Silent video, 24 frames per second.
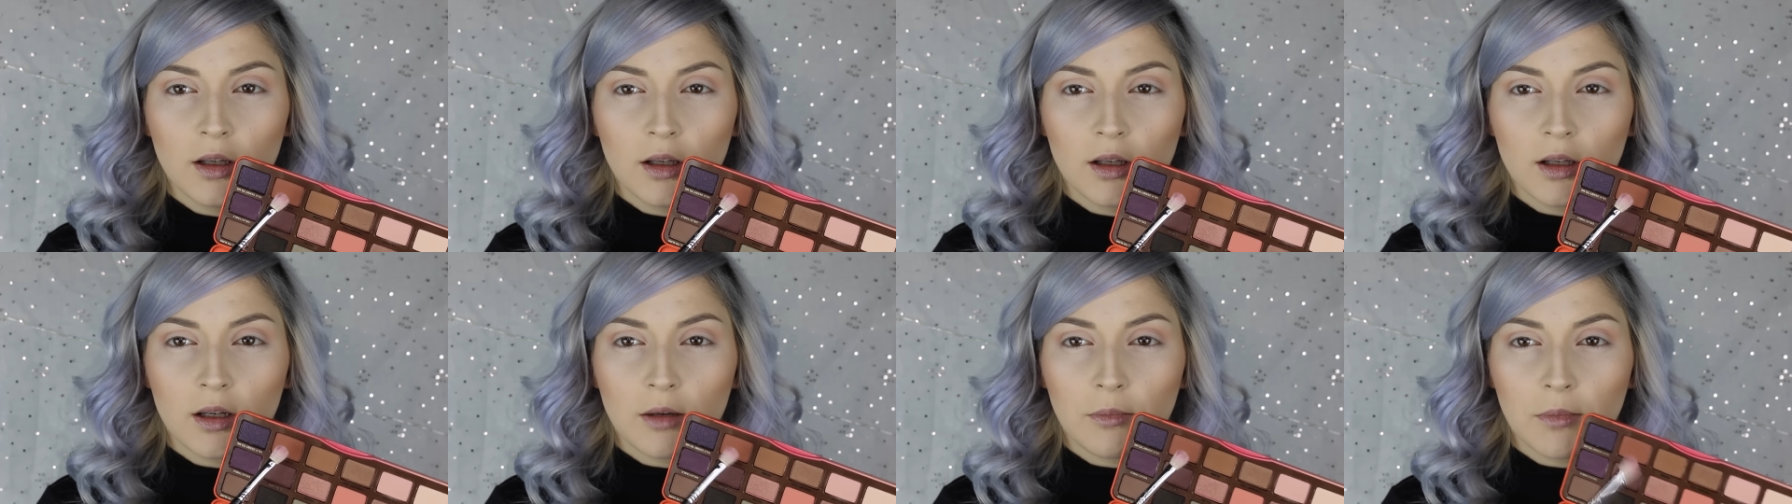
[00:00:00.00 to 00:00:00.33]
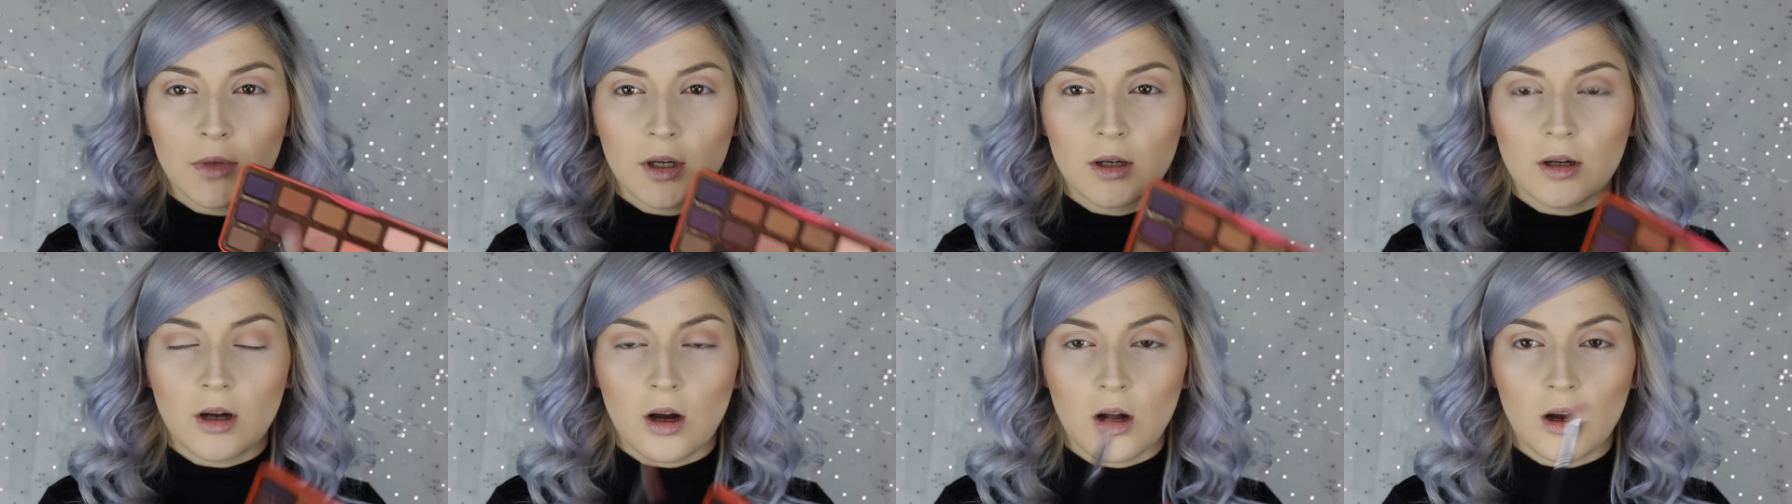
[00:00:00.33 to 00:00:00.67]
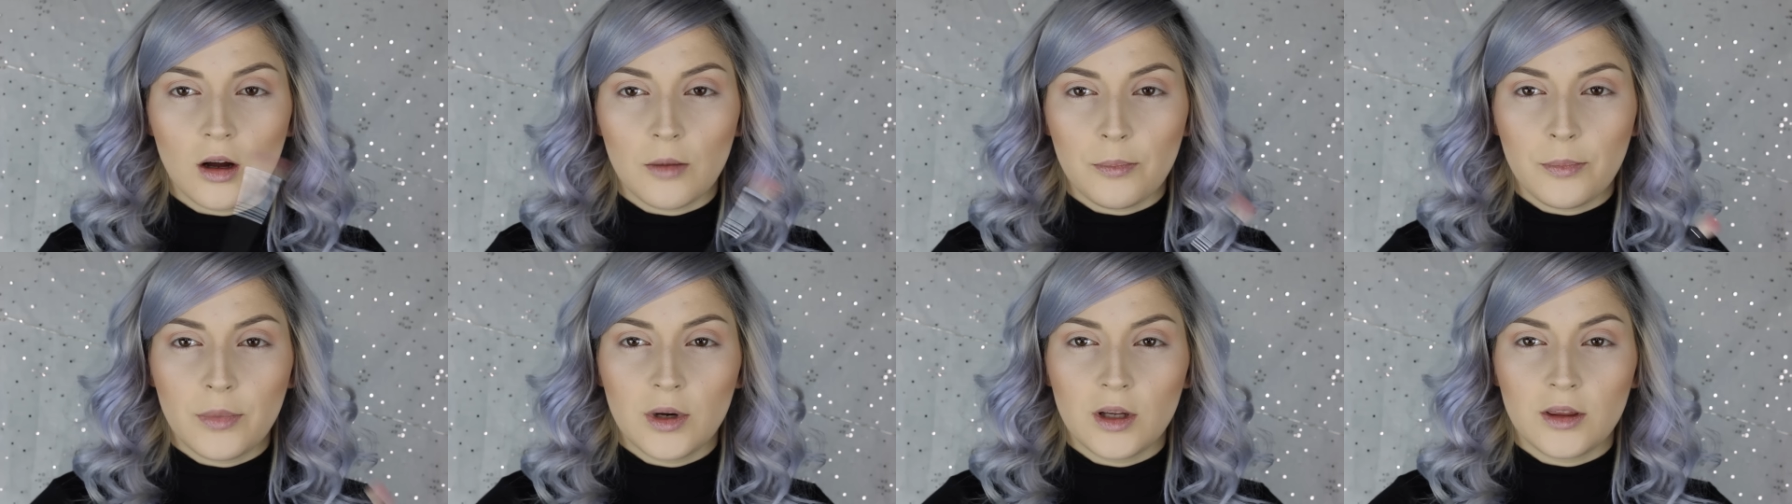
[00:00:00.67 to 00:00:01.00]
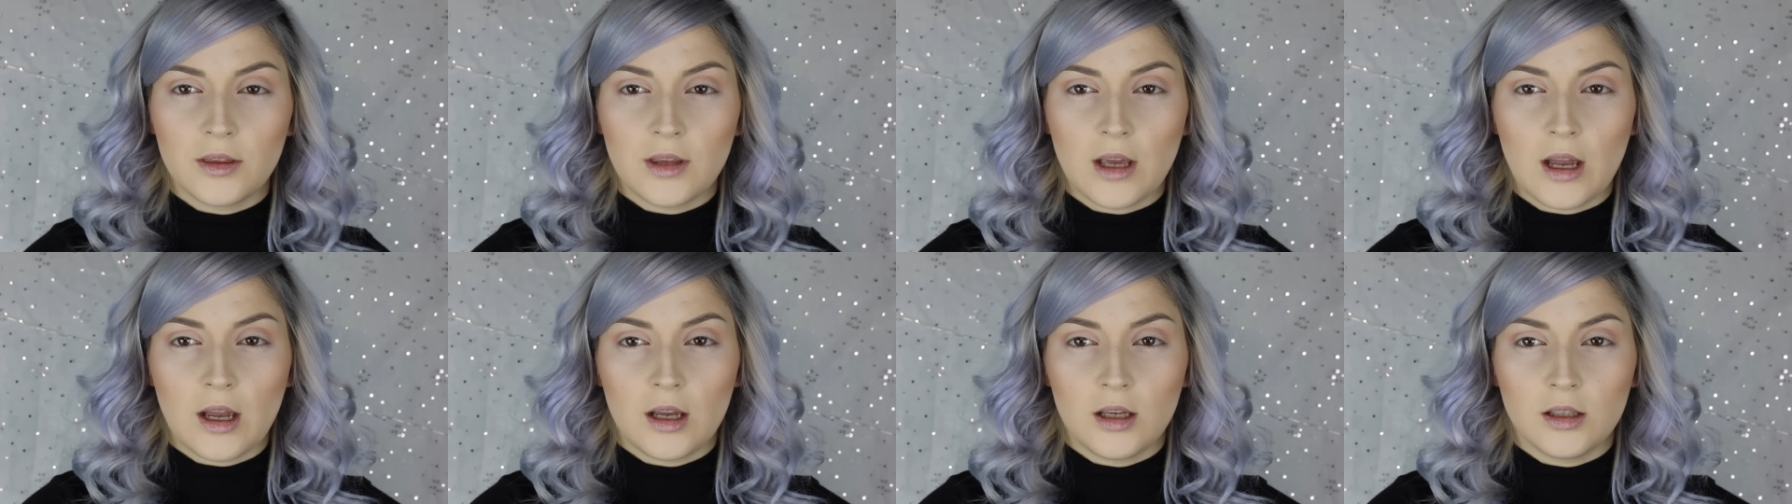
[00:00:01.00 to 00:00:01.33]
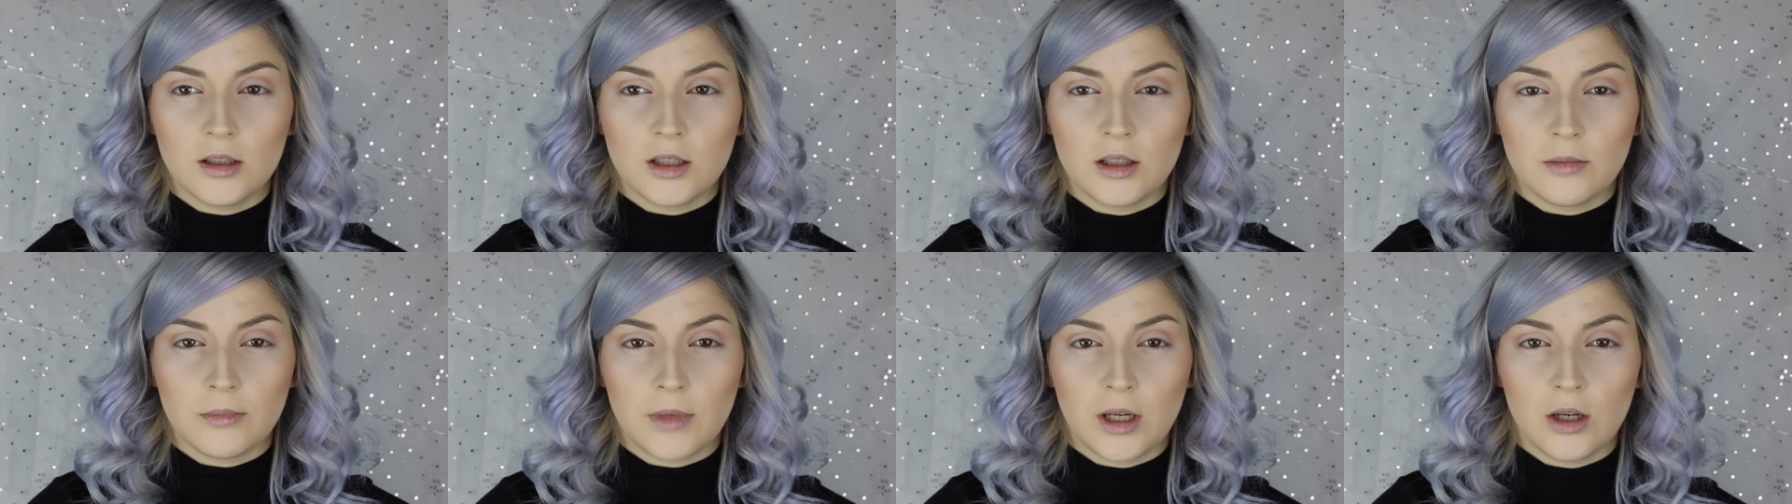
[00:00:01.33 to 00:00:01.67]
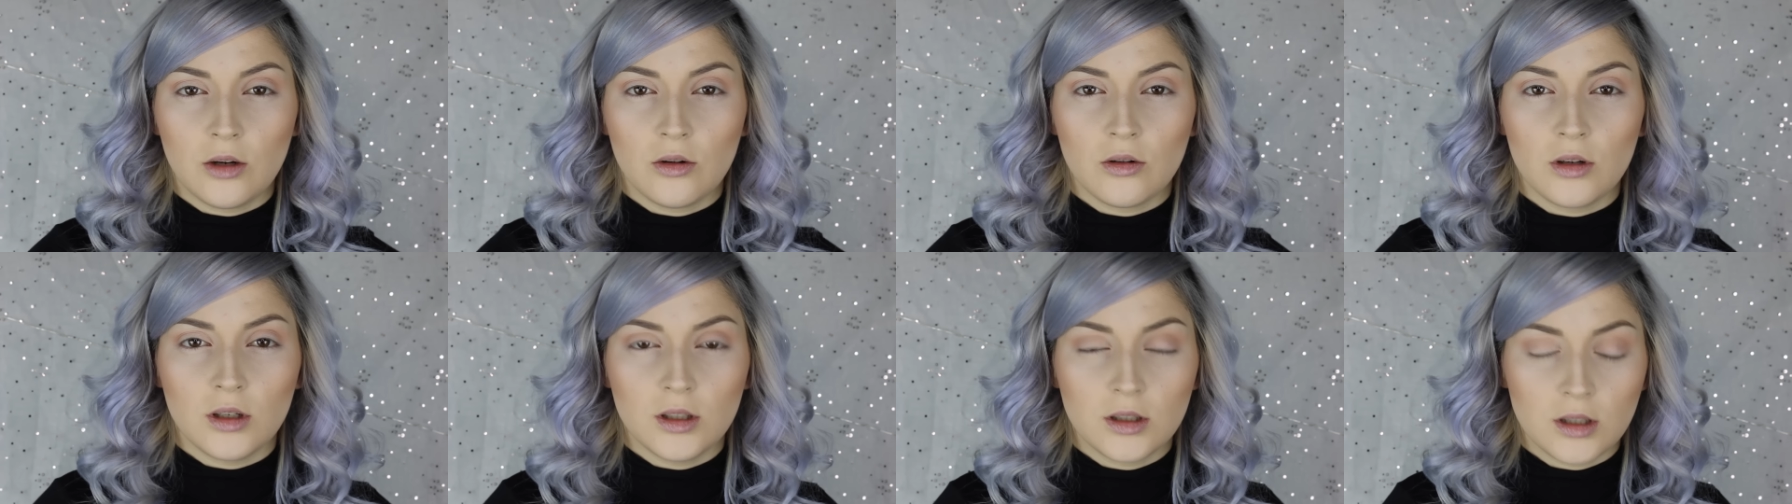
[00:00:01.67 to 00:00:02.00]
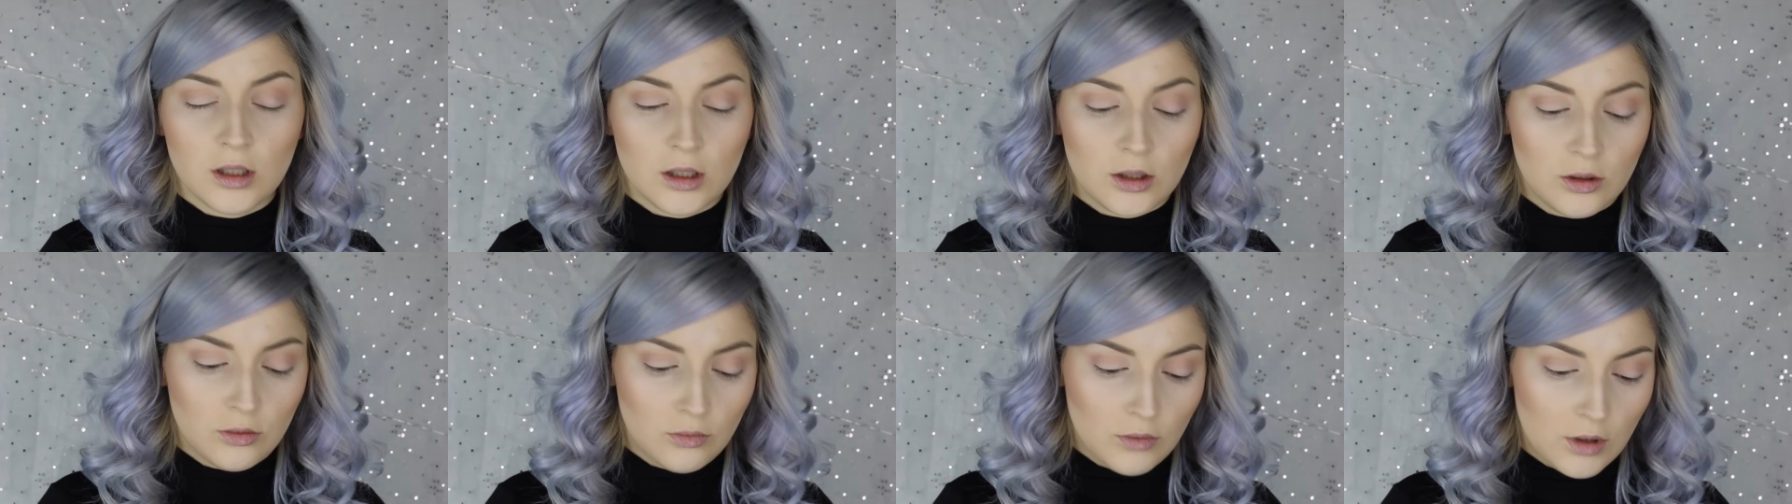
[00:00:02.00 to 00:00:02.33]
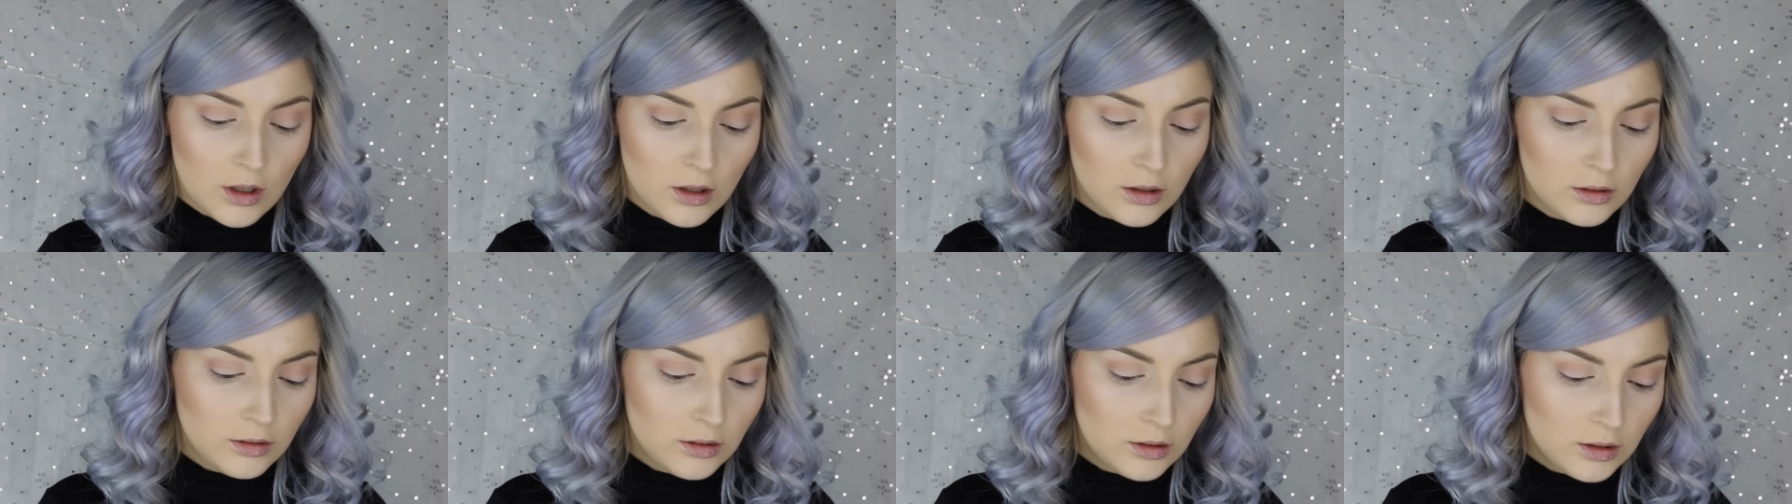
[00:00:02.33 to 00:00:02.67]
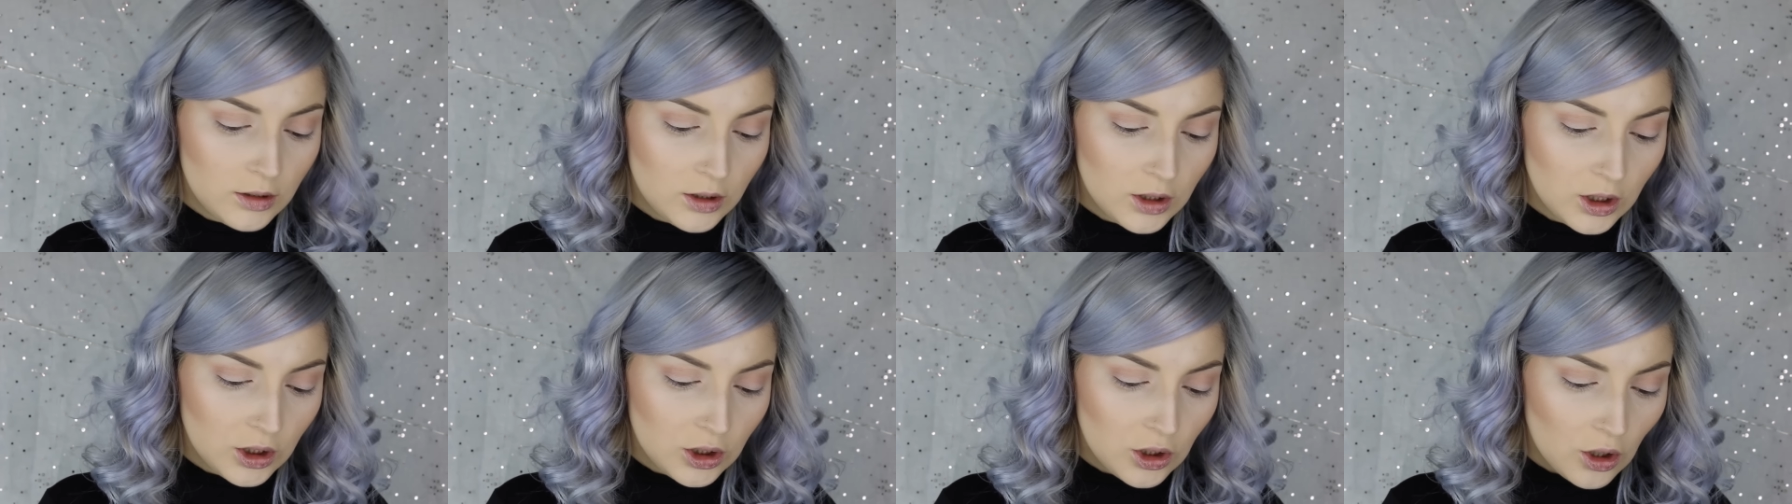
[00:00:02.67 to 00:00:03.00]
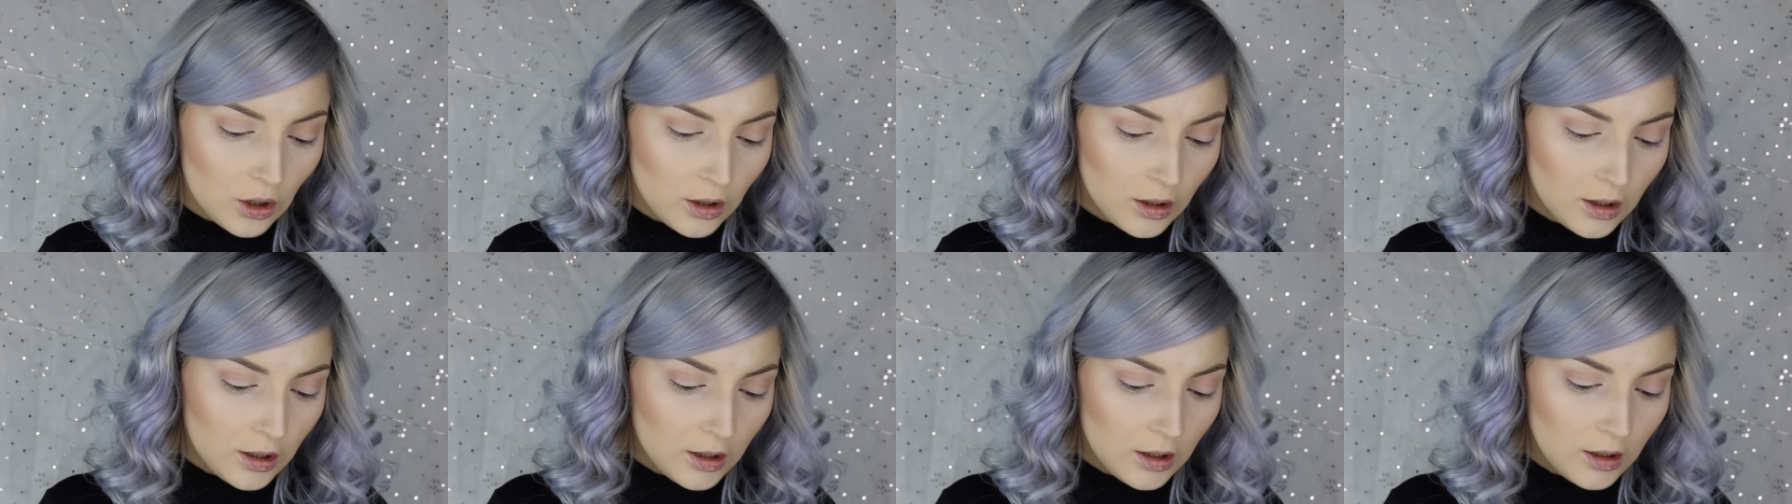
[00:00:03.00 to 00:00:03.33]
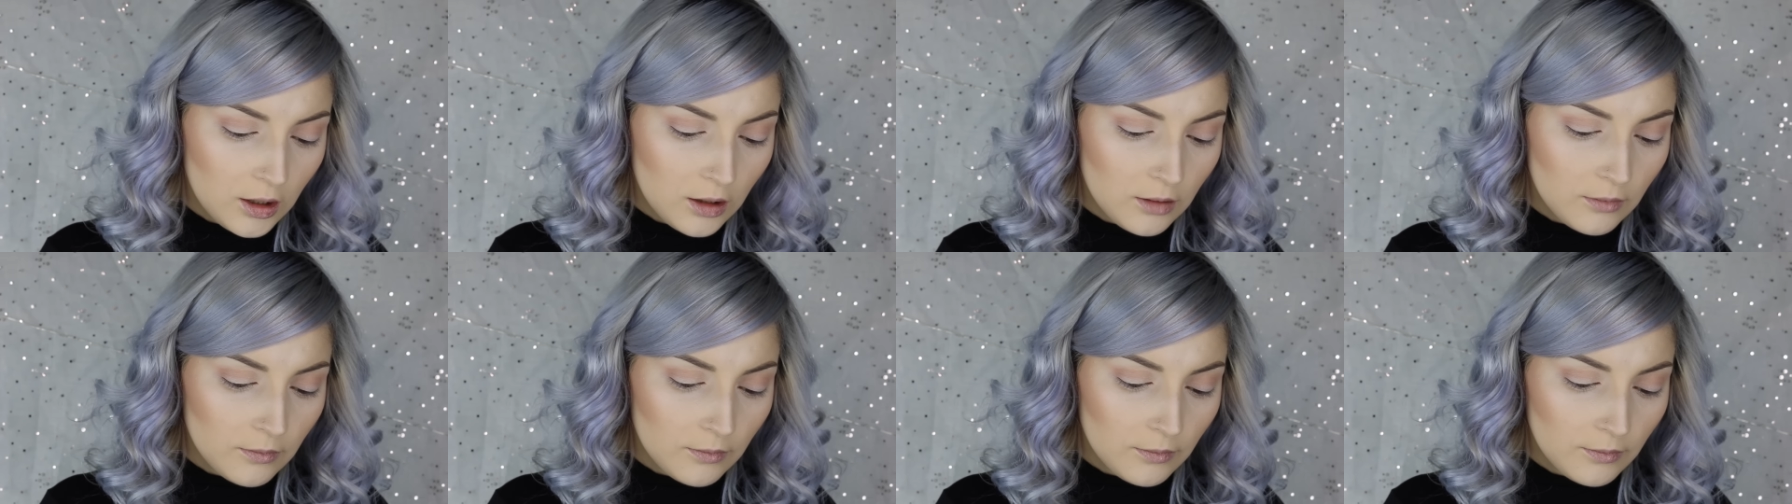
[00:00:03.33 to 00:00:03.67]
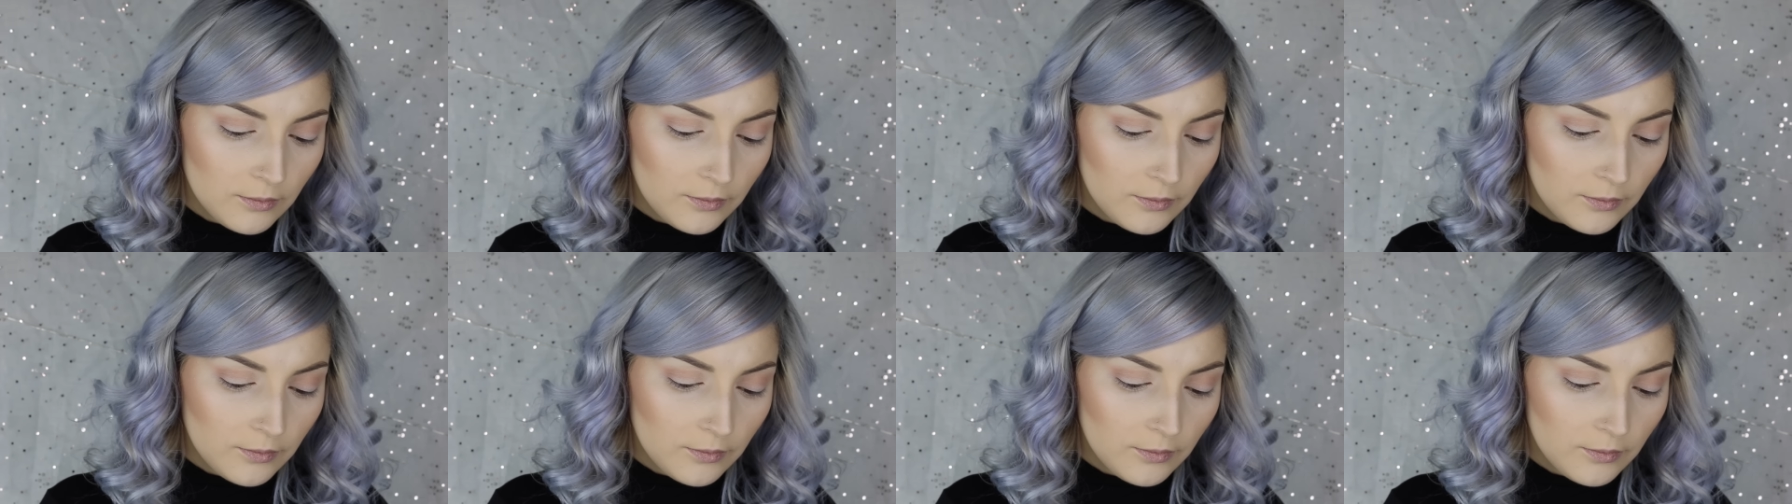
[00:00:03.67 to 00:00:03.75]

And I'm going to put that into my crease as well, just to darken it.